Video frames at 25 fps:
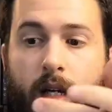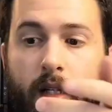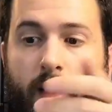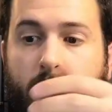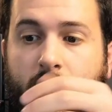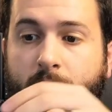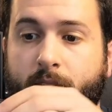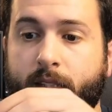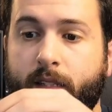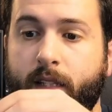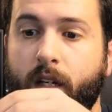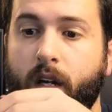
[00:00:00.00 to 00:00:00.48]
Now,
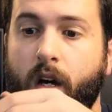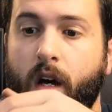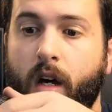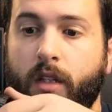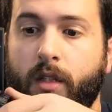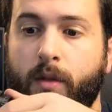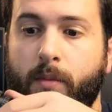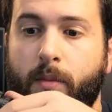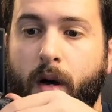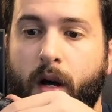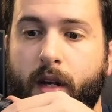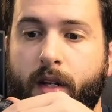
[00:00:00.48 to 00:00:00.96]
last thing
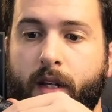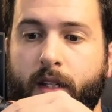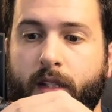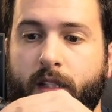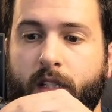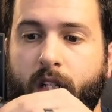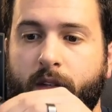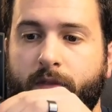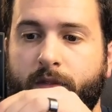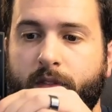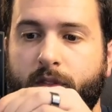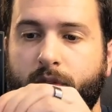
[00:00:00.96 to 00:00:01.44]
on the body
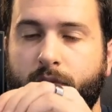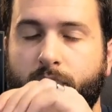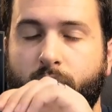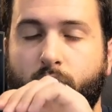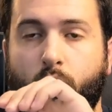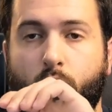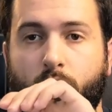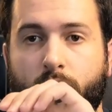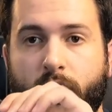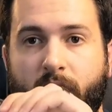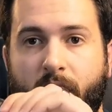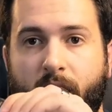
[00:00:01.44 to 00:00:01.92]
itself is of
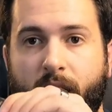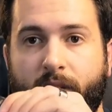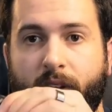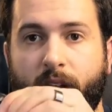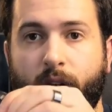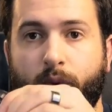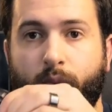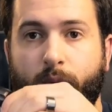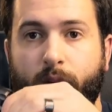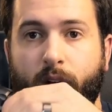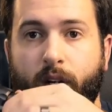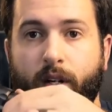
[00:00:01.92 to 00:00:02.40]
course have
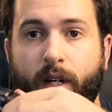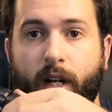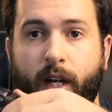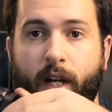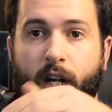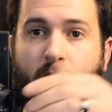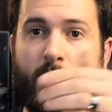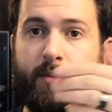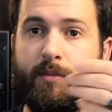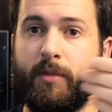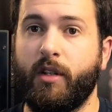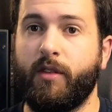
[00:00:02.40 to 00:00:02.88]
a rear
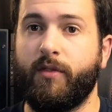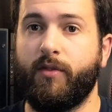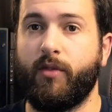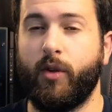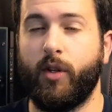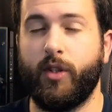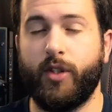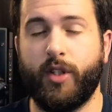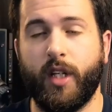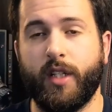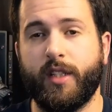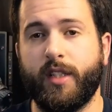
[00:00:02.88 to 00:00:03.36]
diopter
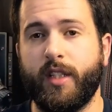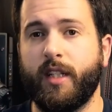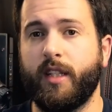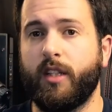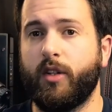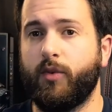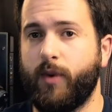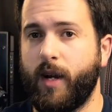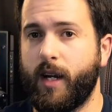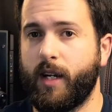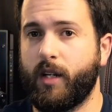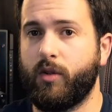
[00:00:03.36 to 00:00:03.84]
for adjusting
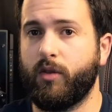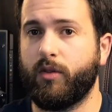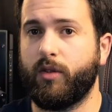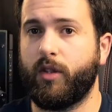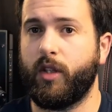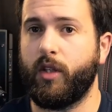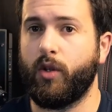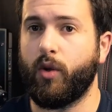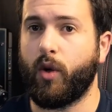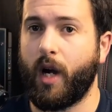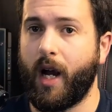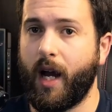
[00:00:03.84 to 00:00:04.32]
the reticle
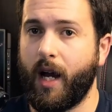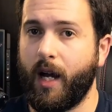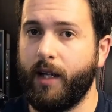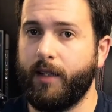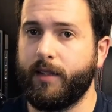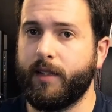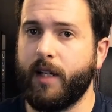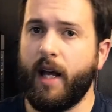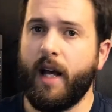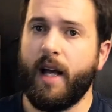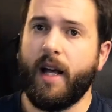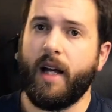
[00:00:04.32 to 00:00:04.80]
to your
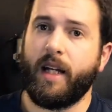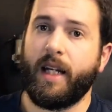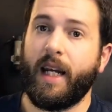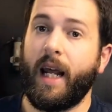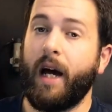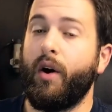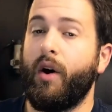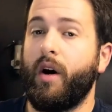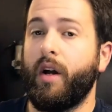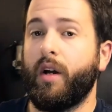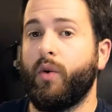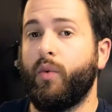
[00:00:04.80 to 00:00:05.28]
eyes.
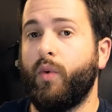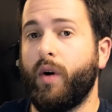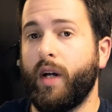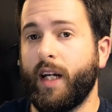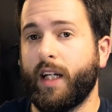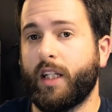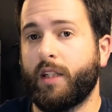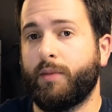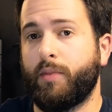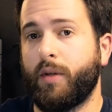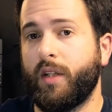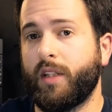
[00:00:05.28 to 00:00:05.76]
Now on a
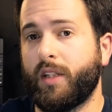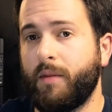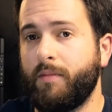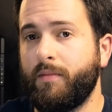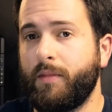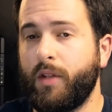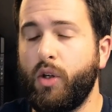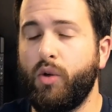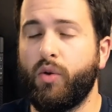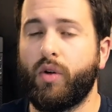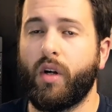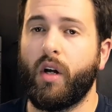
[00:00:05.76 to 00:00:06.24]
1x
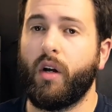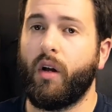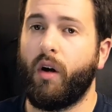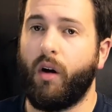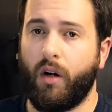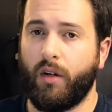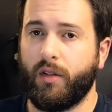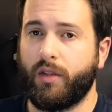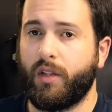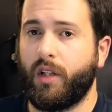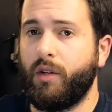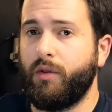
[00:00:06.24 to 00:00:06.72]
prism, you can
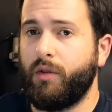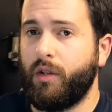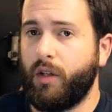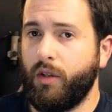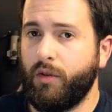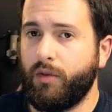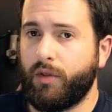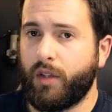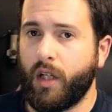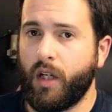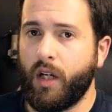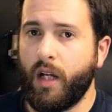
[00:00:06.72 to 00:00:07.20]
also
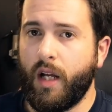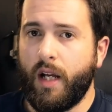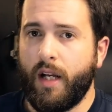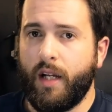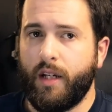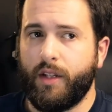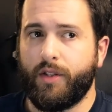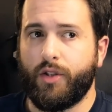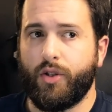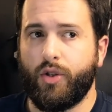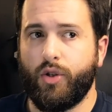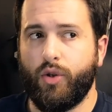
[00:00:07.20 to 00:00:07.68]
use it
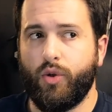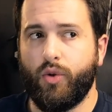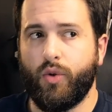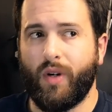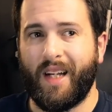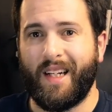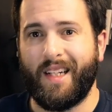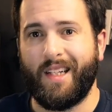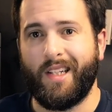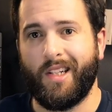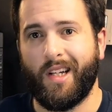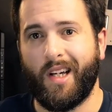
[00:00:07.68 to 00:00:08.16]
to
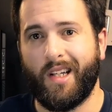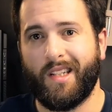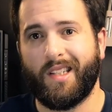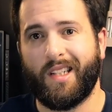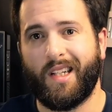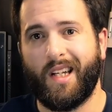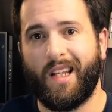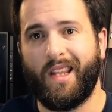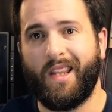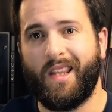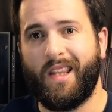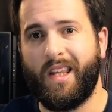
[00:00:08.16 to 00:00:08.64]

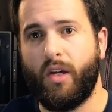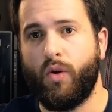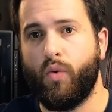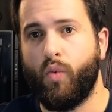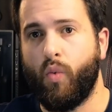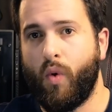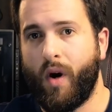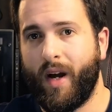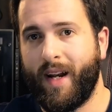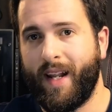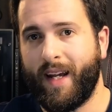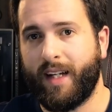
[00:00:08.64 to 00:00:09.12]
adjust the
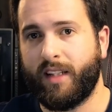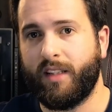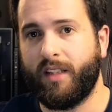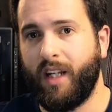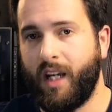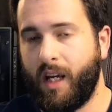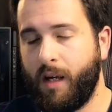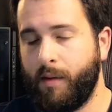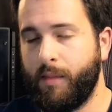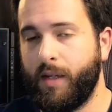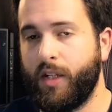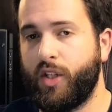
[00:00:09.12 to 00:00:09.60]

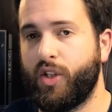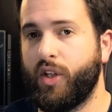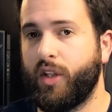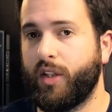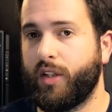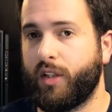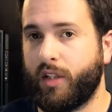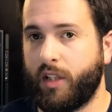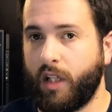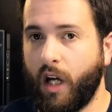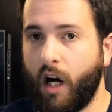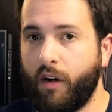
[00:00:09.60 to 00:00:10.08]
1x image
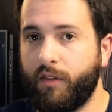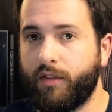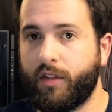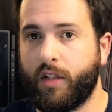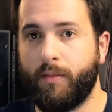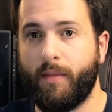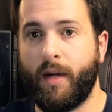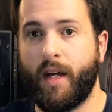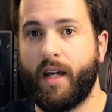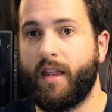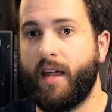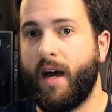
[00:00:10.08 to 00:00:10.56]
itself
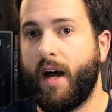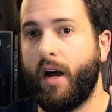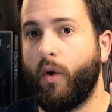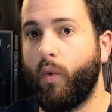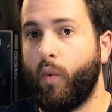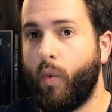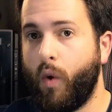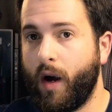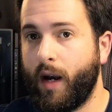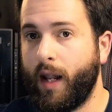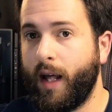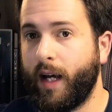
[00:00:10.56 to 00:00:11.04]
to make
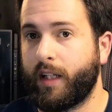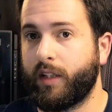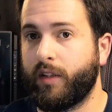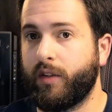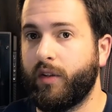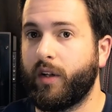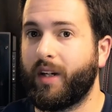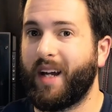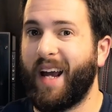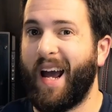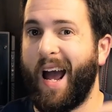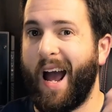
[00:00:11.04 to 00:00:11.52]
that
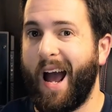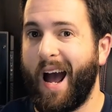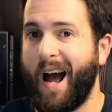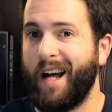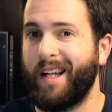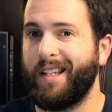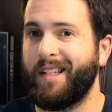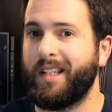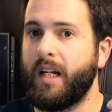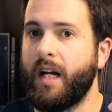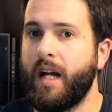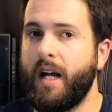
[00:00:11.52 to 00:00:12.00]
1x look
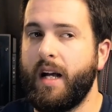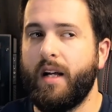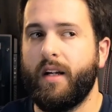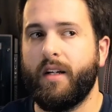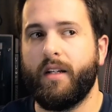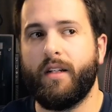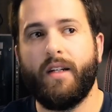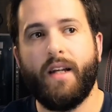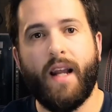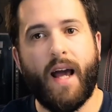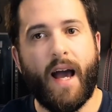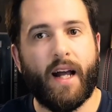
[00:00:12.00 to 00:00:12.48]
as
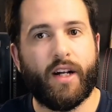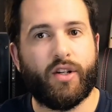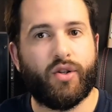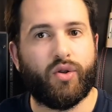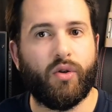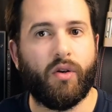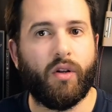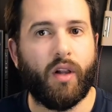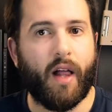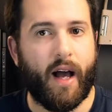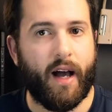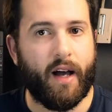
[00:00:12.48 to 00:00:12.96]

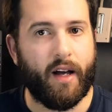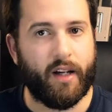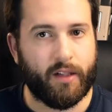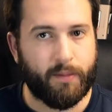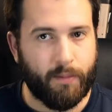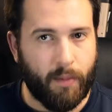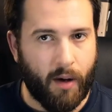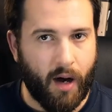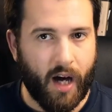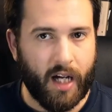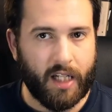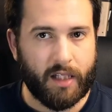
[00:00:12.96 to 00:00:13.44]
natural
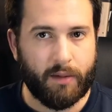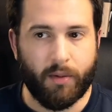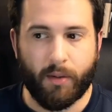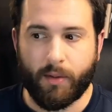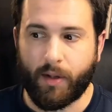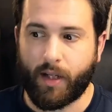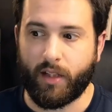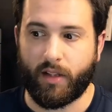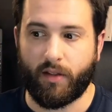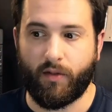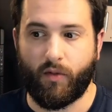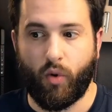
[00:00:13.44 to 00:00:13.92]
as possible
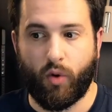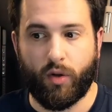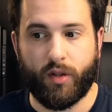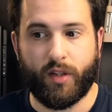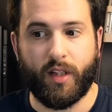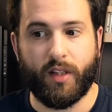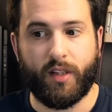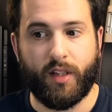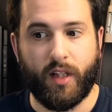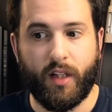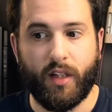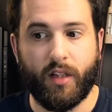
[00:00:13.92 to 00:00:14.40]
because of
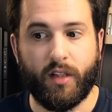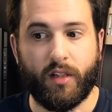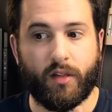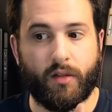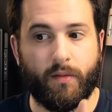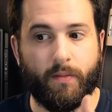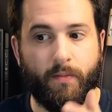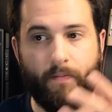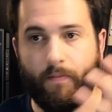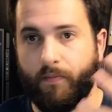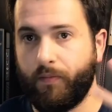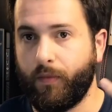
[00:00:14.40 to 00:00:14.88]
course this
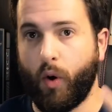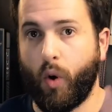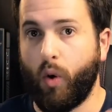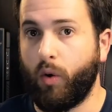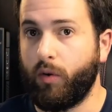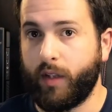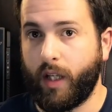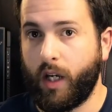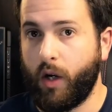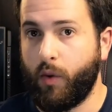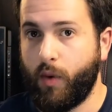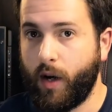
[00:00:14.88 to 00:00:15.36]
is
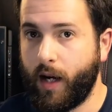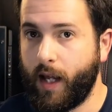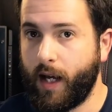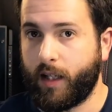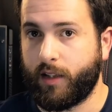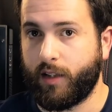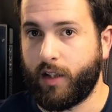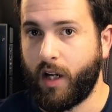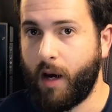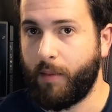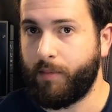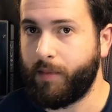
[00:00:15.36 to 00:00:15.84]
only a
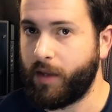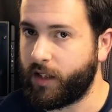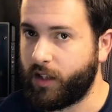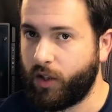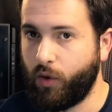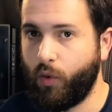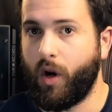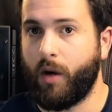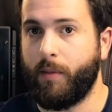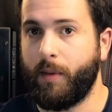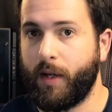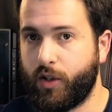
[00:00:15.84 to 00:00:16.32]
1x optic,
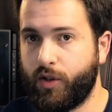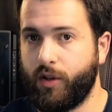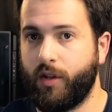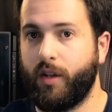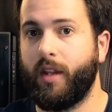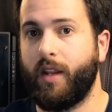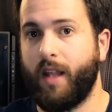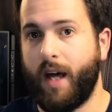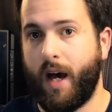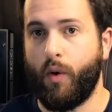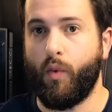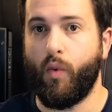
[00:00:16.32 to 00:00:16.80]
so you want to make sure
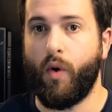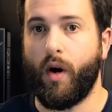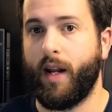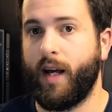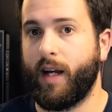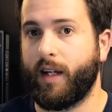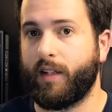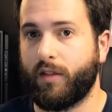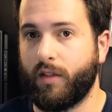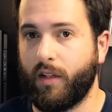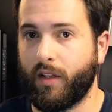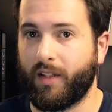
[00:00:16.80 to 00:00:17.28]
that that
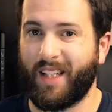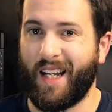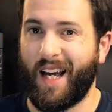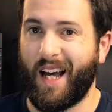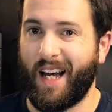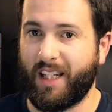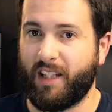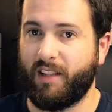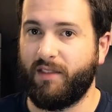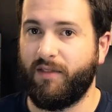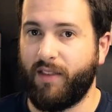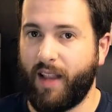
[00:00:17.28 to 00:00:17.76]
1x looks
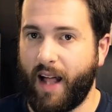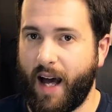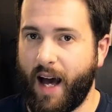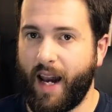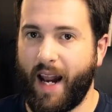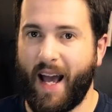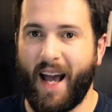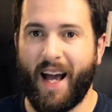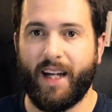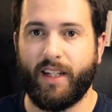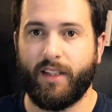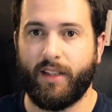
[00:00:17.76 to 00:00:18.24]
as
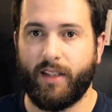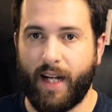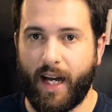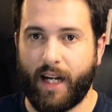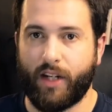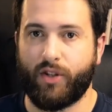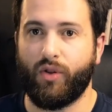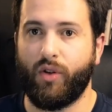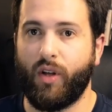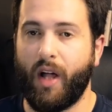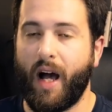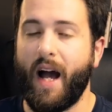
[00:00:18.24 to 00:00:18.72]
flat, as
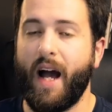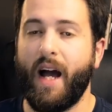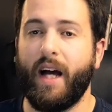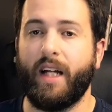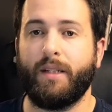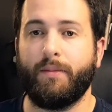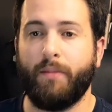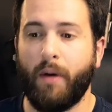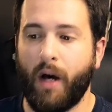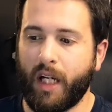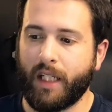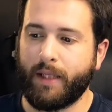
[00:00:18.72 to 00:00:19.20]
natural
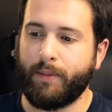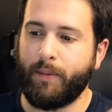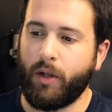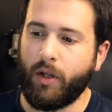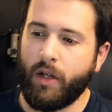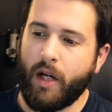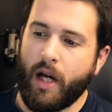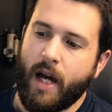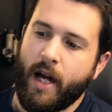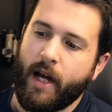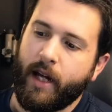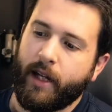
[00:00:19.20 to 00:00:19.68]
as
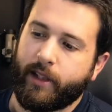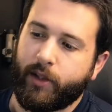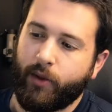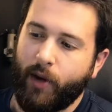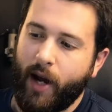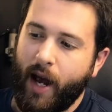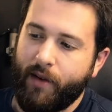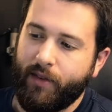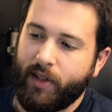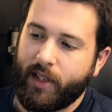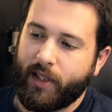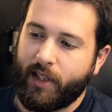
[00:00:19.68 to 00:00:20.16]
possible. So
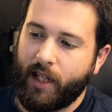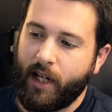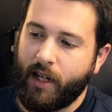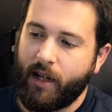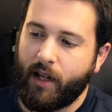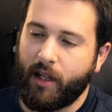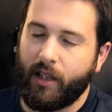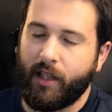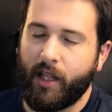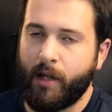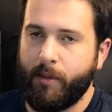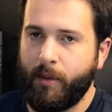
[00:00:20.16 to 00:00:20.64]
I have it
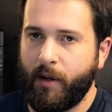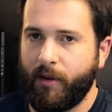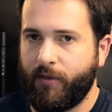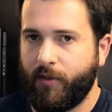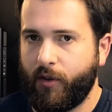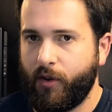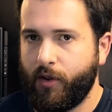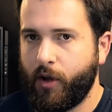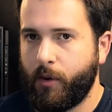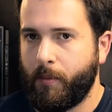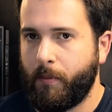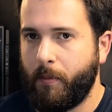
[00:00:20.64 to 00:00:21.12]
set a little bit
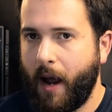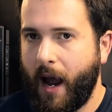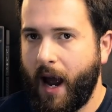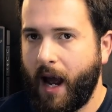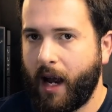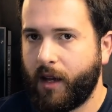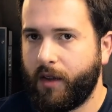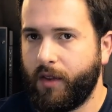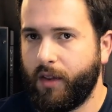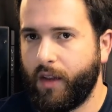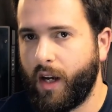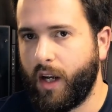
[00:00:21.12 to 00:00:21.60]
further
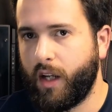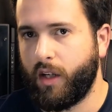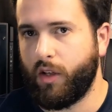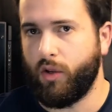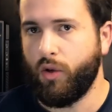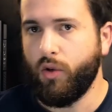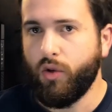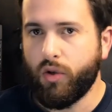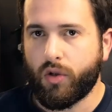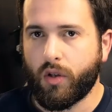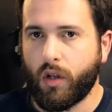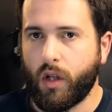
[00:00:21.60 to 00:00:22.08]
back than I
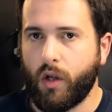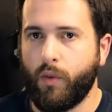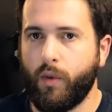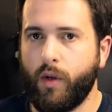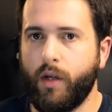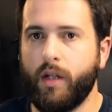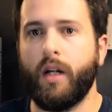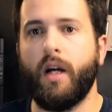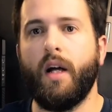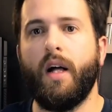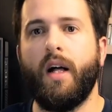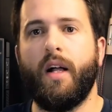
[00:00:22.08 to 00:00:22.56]
usually
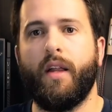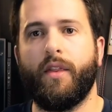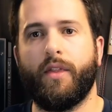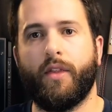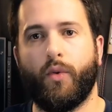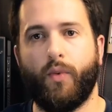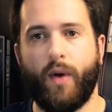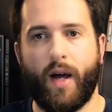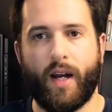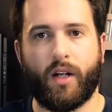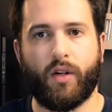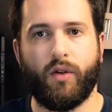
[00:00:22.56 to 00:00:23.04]
would.
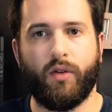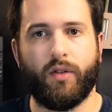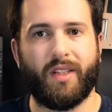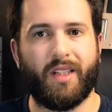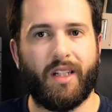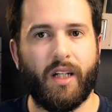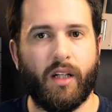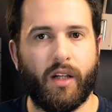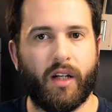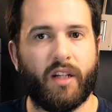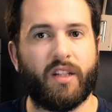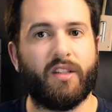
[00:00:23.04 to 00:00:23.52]
The reticle
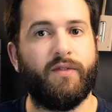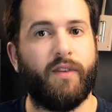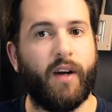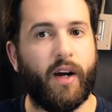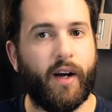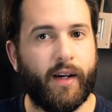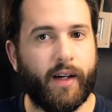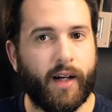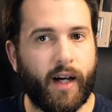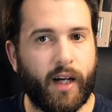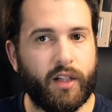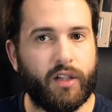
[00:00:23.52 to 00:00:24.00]
still looks
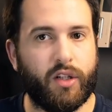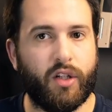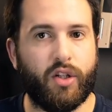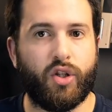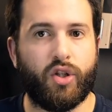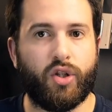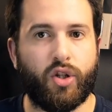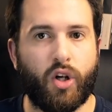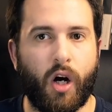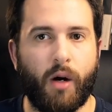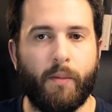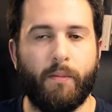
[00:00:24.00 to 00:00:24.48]
very nice and
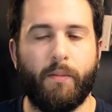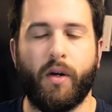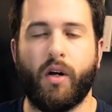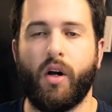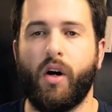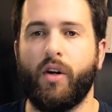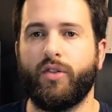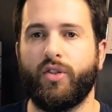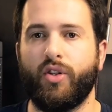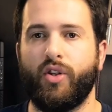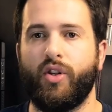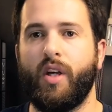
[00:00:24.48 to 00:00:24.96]
sharp, but
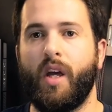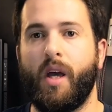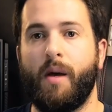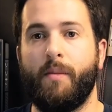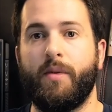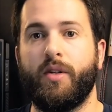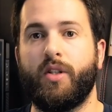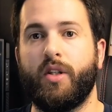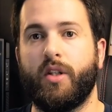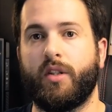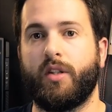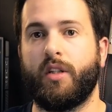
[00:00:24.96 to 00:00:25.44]
also the
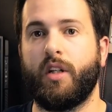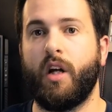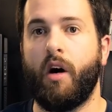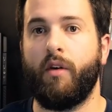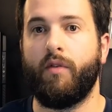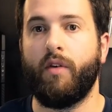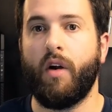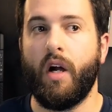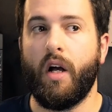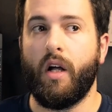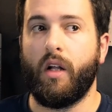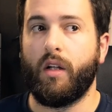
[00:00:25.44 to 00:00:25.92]
image
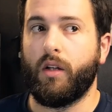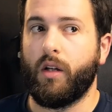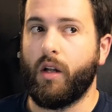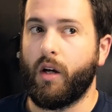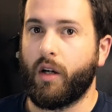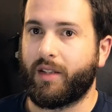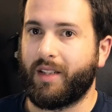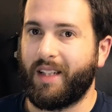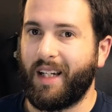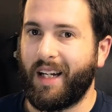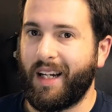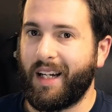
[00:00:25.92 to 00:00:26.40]
itself
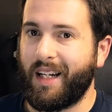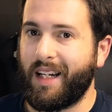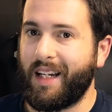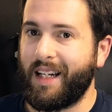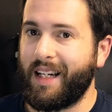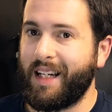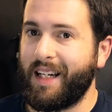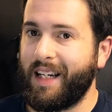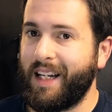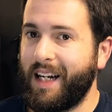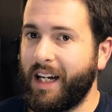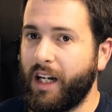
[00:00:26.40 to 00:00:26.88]
looks
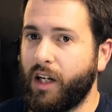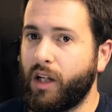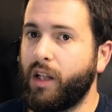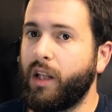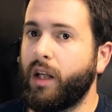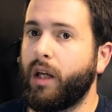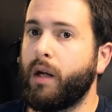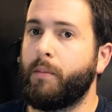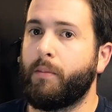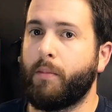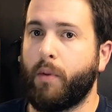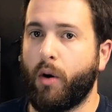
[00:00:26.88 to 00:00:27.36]

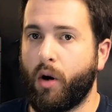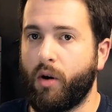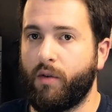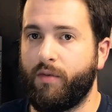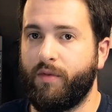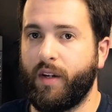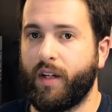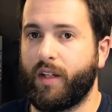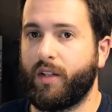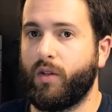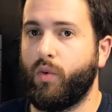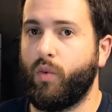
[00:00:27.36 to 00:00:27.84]
nearly
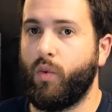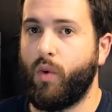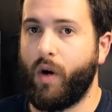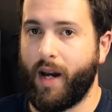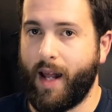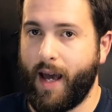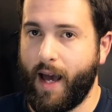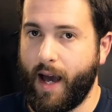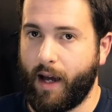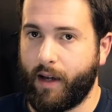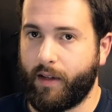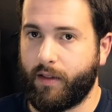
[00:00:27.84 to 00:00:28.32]
perfect
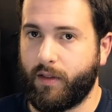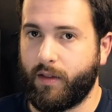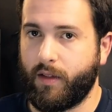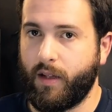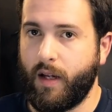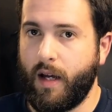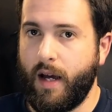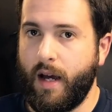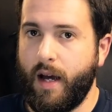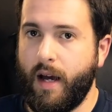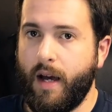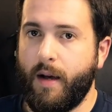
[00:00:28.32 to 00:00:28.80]
1x.